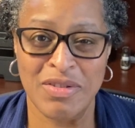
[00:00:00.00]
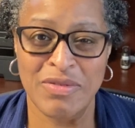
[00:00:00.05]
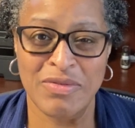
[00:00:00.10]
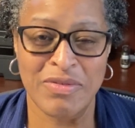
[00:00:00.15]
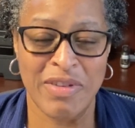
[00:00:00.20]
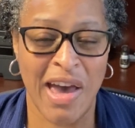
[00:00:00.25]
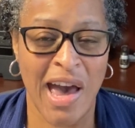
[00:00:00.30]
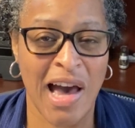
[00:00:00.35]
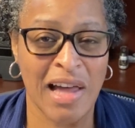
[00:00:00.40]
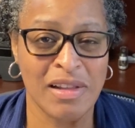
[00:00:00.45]

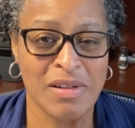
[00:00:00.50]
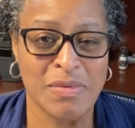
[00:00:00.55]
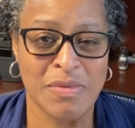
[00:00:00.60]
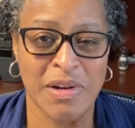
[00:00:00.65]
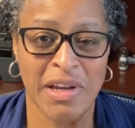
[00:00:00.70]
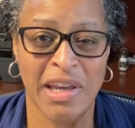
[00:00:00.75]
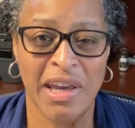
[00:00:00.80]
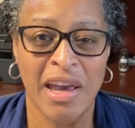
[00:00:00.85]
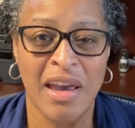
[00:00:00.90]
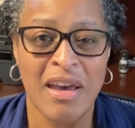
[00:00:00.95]

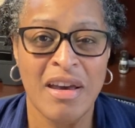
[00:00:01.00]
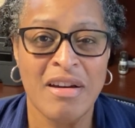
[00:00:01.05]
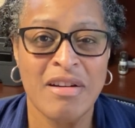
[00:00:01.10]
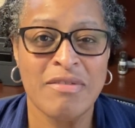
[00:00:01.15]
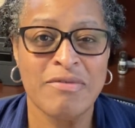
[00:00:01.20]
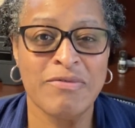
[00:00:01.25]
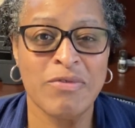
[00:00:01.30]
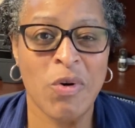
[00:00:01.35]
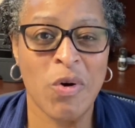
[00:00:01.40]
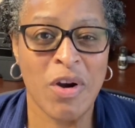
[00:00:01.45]
Valerie
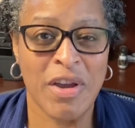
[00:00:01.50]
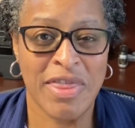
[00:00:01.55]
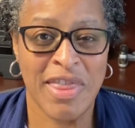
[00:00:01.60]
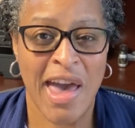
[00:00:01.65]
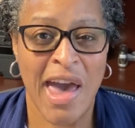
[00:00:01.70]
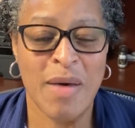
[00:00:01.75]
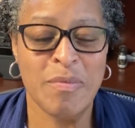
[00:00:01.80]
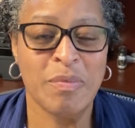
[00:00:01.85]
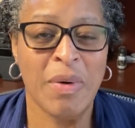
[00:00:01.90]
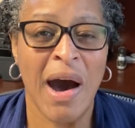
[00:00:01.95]
for
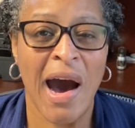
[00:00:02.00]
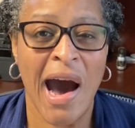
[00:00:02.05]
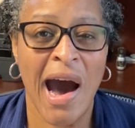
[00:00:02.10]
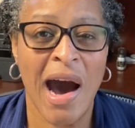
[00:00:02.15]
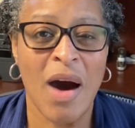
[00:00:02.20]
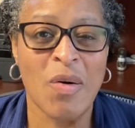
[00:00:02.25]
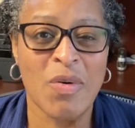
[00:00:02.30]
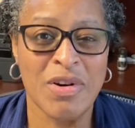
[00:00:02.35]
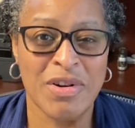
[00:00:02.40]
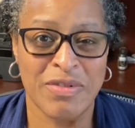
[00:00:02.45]
that
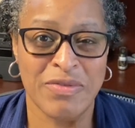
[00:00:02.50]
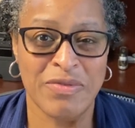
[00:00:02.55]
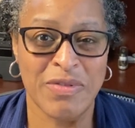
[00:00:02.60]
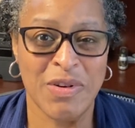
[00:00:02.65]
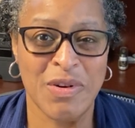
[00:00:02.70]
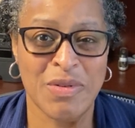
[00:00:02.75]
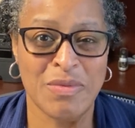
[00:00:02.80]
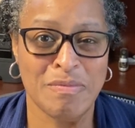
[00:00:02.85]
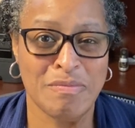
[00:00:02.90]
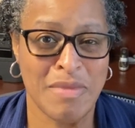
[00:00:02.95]

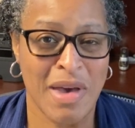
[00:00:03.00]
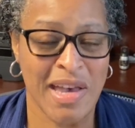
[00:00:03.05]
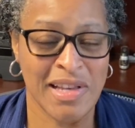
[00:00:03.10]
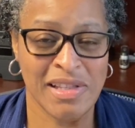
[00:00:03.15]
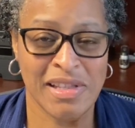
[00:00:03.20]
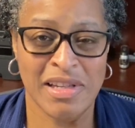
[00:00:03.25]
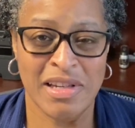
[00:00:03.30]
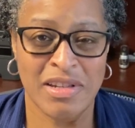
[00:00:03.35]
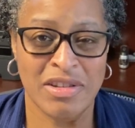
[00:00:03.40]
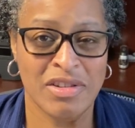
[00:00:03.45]
powerful
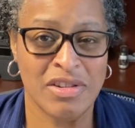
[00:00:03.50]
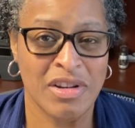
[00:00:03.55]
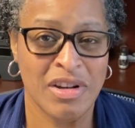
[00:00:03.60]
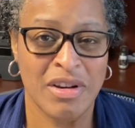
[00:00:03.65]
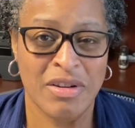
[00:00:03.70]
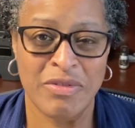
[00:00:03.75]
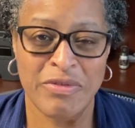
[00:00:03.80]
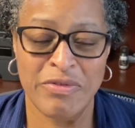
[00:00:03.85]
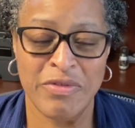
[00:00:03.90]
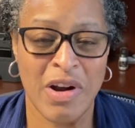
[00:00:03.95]
message
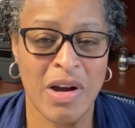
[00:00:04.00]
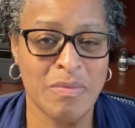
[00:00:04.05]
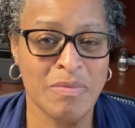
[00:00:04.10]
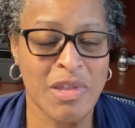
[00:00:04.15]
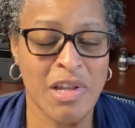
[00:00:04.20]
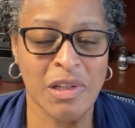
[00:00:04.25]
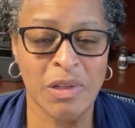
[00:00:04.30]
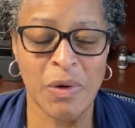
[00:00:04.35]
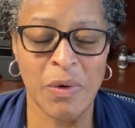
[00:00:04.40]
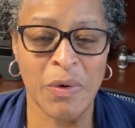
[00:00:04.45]
from
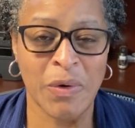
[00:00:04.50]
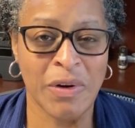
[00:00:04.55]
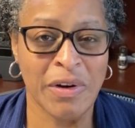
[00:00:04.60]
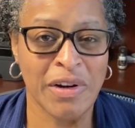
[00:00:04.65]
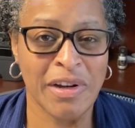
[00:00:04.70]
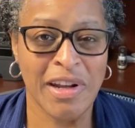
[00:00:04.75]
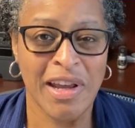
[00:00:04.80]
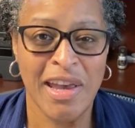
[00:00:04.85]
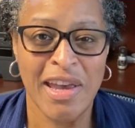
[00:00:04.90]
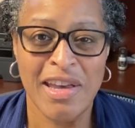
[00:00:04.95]
the
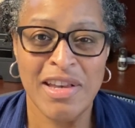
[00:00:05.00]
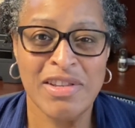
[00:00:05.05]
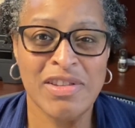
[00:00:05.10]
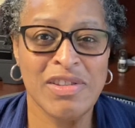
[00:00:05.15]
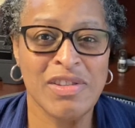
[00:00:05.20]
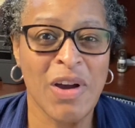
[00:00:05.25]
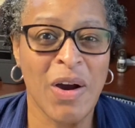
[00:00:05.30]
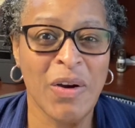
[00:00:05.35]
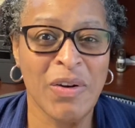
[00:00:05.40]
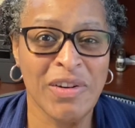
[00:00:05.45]
Lord.
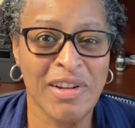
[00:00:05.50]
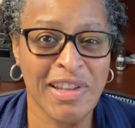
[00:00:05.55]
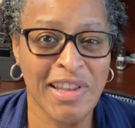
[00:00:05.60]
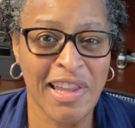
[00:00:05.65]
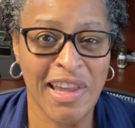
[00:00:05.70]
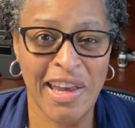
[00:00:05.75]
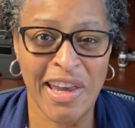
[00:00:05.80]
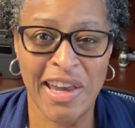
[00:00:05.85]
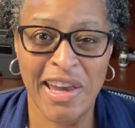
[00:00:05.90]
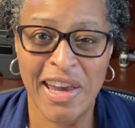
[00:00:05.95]

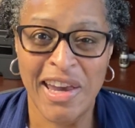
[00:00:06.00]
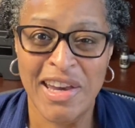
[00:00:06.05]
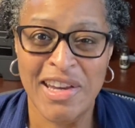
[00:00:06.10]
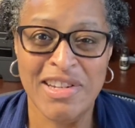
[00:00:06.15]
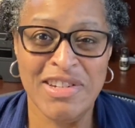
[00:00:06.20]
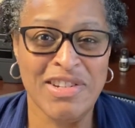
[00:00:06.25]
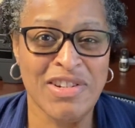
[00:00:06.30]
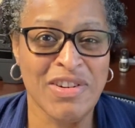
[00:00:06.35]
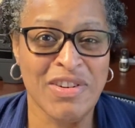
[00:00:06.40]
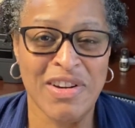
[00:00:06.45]
Certainly
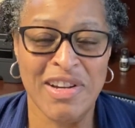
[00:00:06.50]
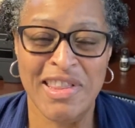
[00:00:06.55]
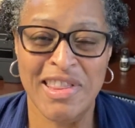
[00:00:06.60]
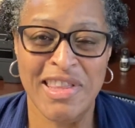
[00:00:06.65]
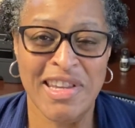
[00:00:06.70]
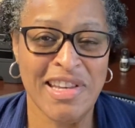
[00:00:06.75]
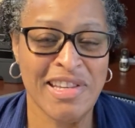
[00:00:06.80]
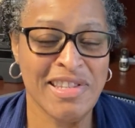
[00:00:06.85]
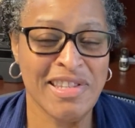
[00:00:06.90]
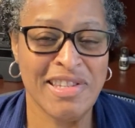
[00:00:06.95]
during
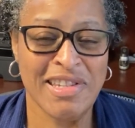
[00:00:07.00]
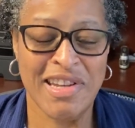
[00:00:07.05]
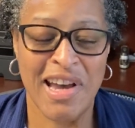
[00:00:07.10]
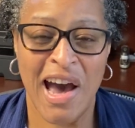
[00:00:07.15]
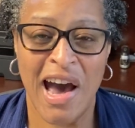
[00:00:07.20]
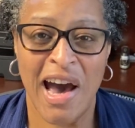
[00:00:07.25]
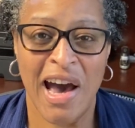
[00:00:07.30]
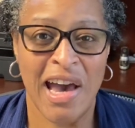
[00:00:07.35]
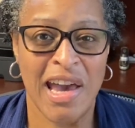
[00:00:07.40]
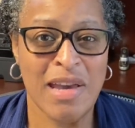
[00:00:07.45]
this
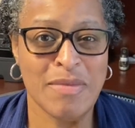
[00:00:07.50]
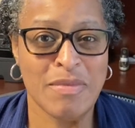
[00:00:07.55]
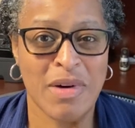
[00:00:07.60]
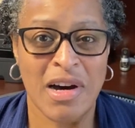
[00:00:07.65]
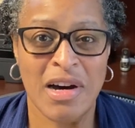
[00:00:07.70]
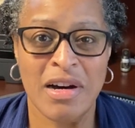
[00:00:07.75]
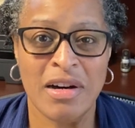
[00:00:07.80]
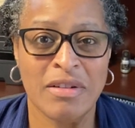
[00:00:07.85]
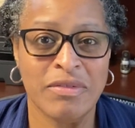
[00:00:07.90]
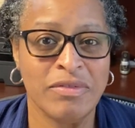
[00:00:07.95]
time
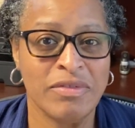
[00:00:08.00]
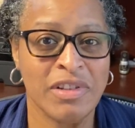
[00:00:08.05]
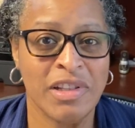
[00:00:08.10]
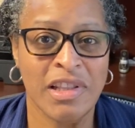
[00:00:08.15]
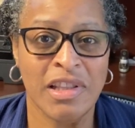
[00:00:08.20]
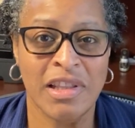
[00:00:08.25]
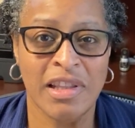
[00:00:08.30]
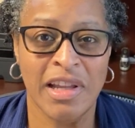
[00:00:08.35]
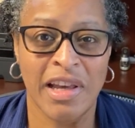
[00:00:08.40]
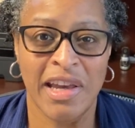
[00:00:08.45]
of
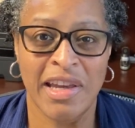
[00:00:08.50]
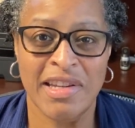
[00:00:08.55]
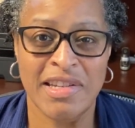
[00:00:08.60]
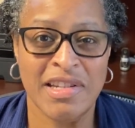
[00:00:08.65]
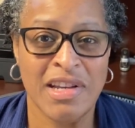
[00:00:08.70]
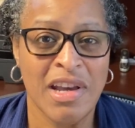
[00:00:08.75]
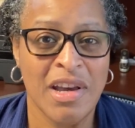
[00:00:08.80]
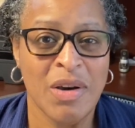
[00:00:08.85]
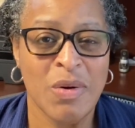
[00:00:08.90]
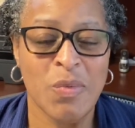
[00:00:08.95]

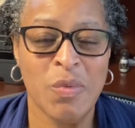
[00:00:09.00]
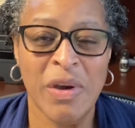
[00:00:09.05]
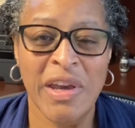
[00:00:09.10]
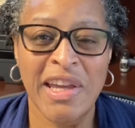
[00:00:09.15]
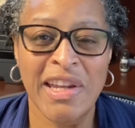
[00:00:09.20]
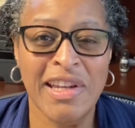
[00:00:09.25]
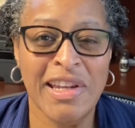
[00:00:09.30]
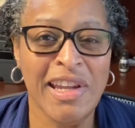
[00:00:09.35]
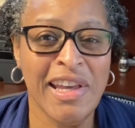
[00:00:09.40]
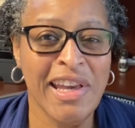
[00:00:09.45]
Lent,
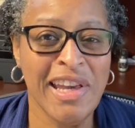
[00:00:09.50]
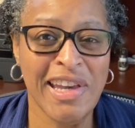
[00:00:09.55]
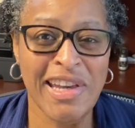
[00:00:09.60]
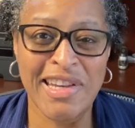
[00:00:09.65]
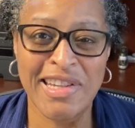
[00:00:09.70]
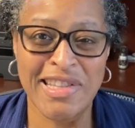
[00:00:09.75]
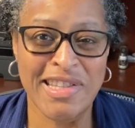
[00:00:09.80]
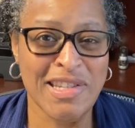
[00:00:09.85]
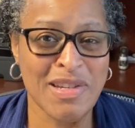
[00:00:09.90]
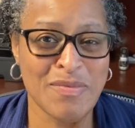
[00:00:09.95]
we
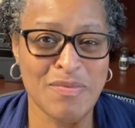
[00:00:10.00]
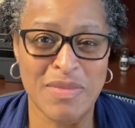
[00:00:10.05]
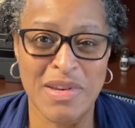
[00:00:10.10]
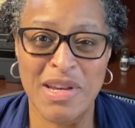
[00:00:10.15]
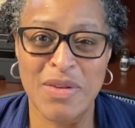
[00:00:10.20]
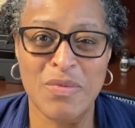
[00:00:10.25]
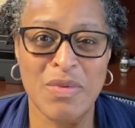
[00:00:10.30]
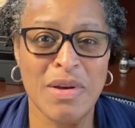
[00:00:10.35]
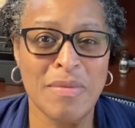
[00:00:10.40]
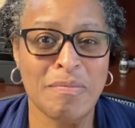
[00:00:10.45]
need to
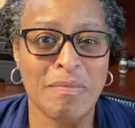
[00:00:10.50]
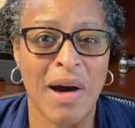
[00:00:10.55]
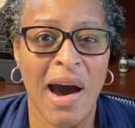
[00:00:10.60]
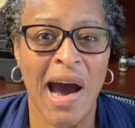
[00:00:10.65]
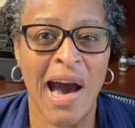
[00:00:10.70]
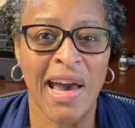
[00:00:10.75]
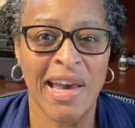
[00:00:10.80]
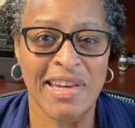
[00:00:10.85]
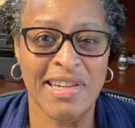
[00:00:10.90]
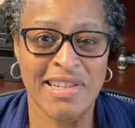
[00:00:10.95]
be
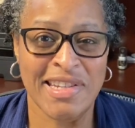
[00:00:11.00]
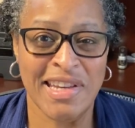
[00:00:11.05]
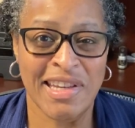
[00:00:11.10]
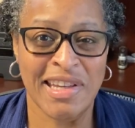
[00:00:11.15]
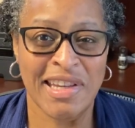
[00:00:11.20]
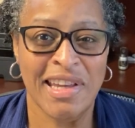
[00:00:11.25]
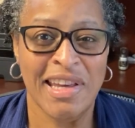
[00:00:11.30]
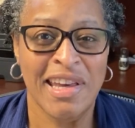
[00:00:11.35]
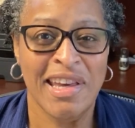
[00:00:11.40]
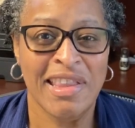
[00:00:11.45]

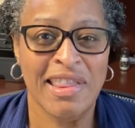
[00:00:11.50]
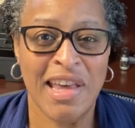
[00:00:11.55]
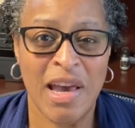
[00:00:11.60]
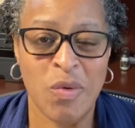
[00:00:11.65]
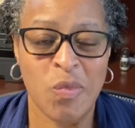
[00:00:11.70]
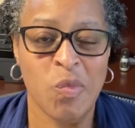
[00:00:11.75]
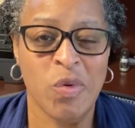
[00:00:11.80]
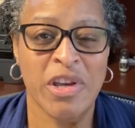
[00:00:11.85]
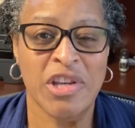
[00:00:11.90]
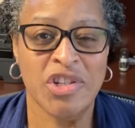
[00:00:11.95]
reminded
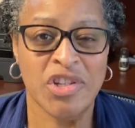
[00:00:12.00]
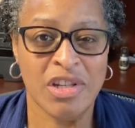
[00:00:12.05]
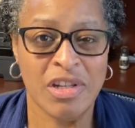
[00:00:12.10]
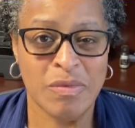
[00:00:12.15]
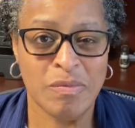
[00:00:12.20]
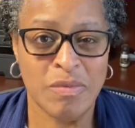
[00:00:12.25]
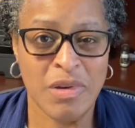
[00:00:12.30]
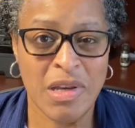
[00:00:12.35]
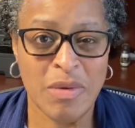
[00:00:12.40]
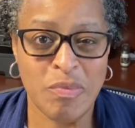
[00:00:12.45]
that we
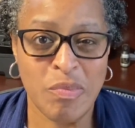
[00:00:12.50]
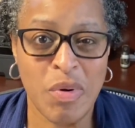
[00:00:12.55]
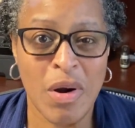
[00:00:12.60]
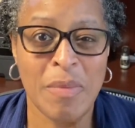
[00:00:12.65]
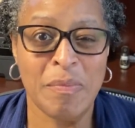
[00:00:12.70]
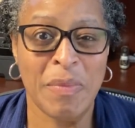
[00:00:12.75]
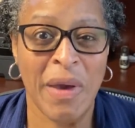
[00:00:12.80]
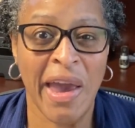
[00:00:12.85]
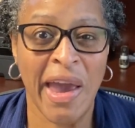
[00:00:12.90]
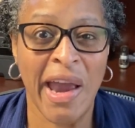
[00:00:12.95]
should be
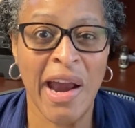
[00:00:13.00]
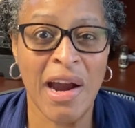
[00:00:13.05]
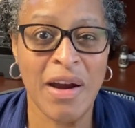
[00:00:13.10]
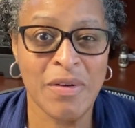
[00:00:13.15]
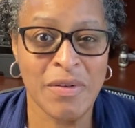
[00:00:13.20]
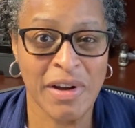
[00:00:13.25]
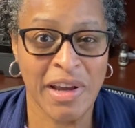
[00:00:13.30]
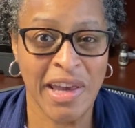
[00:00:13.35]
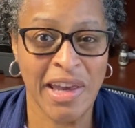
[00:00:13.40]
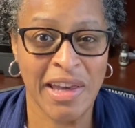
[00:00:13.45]

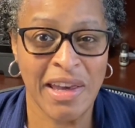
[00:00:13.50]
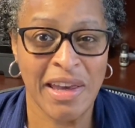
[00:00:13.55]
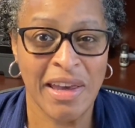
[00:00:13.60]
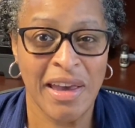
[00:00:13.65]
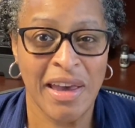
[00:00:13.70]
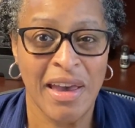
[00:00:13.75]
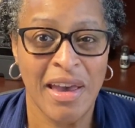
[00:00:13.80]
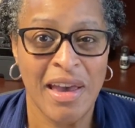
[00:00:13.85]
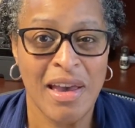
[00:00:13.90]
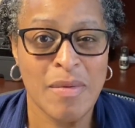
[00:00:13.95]
preparing
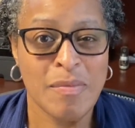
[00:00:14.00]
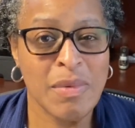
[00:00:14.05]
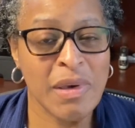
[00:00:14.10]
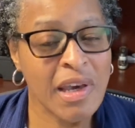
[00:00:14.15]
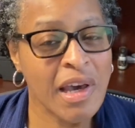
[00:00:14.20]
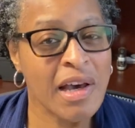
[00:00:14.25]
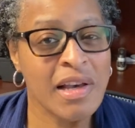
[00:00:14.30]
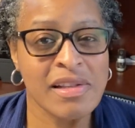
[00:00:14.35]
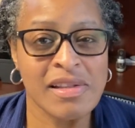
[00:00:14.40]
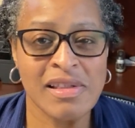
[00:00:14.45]

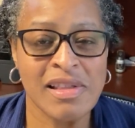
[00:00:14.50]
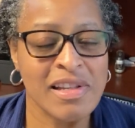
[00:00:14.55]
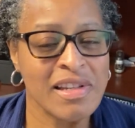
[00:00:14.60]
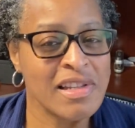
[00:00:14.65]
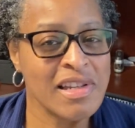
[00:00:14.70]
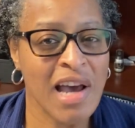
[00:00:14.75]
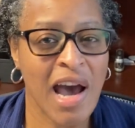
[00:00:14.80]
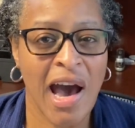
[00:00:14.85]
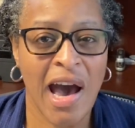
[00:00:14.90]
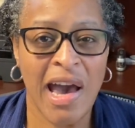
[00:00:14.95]
because the
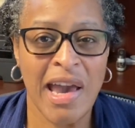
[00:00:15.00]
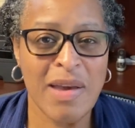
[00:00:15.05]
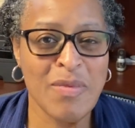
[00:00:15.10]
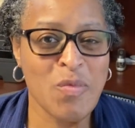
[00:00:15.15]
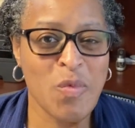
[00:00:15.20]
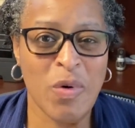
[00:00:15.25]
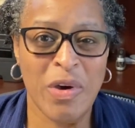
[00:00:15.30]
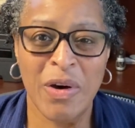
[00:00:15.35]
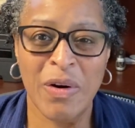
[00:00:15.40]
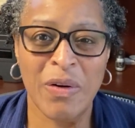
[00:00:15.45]

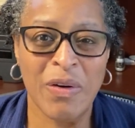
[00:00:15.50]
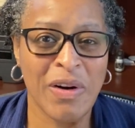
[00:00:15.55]
time will